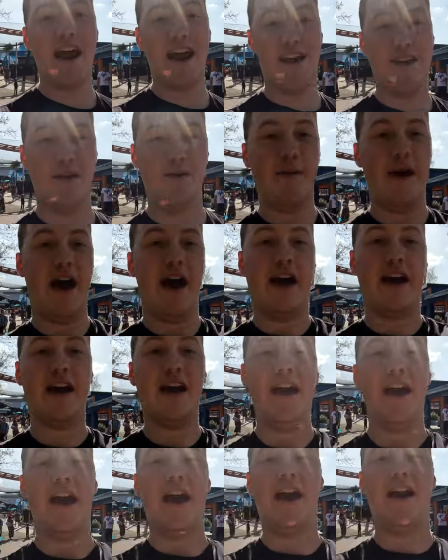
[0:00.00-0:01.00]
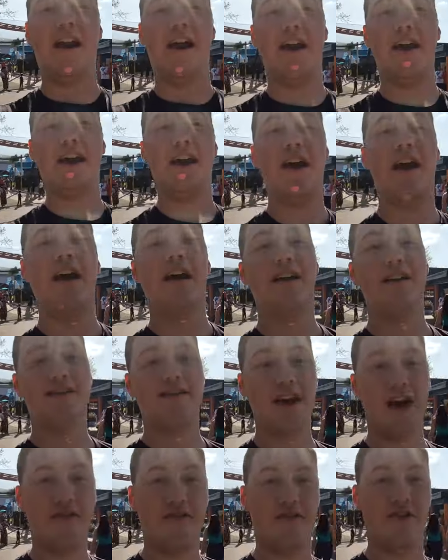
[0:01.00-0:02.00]
and the back. And I
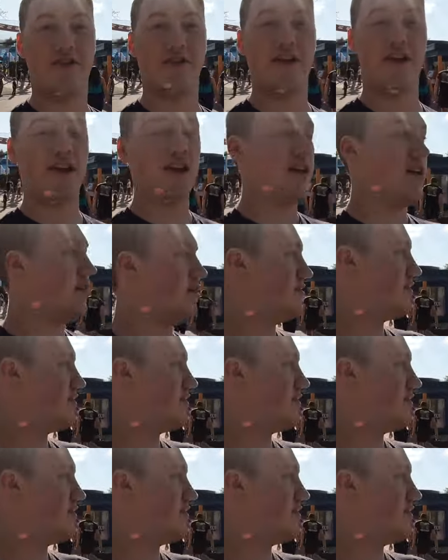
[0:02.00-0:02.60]
definitely,